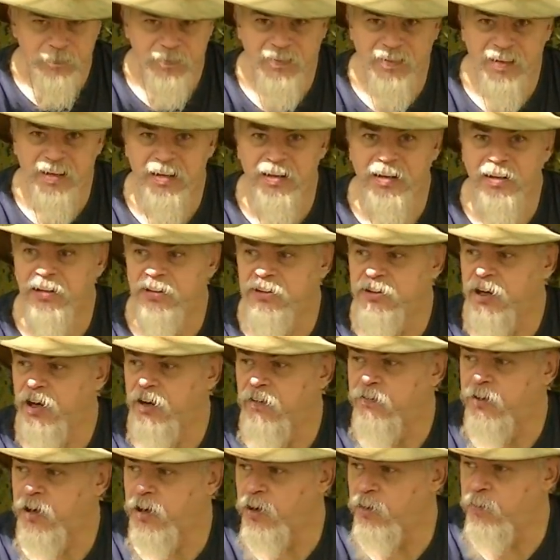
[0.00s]
These
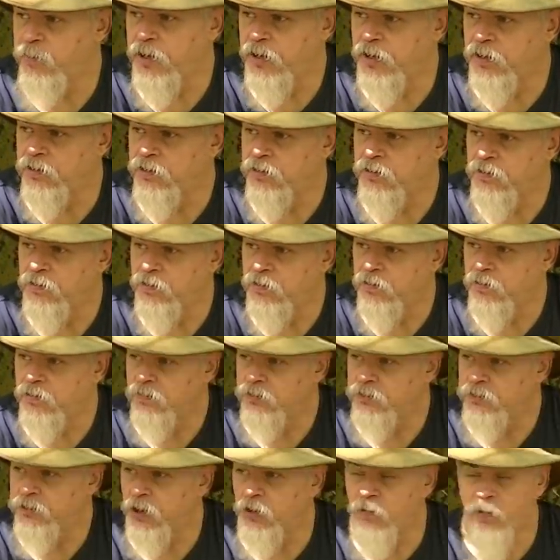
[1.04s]
have come in
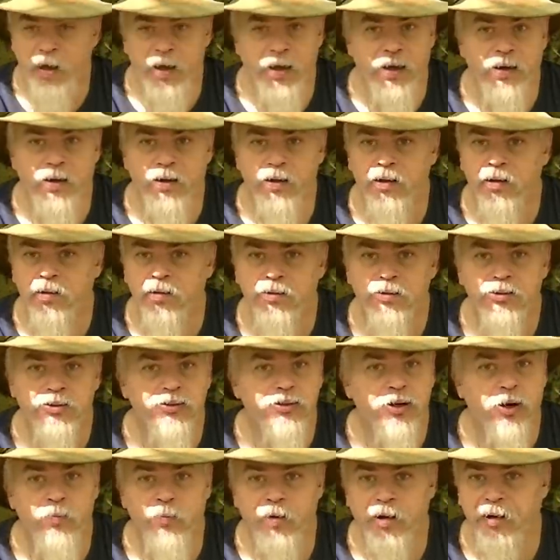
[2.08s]
so handy
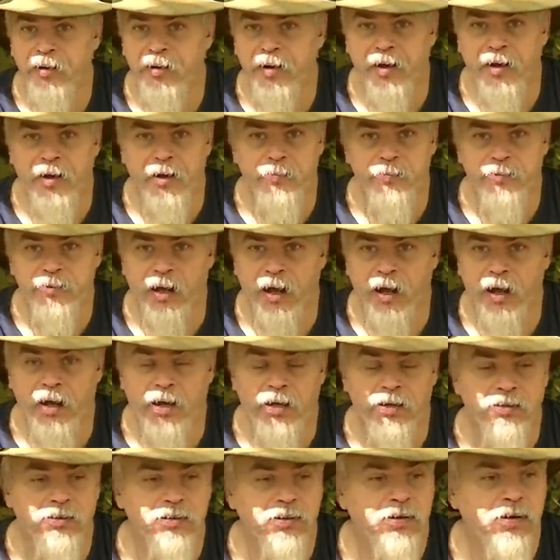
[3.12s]
so many times,
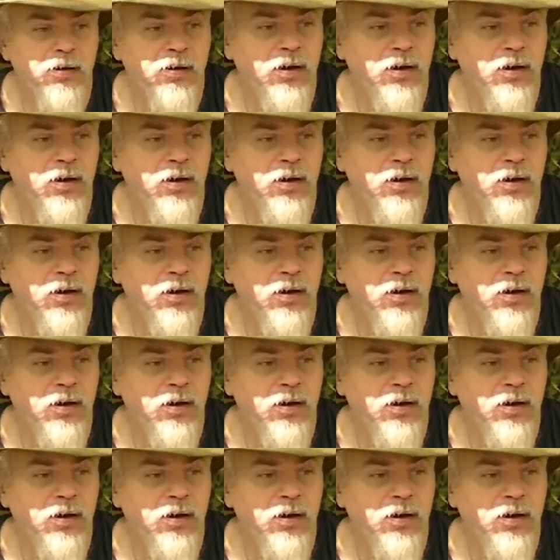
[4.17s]
guys.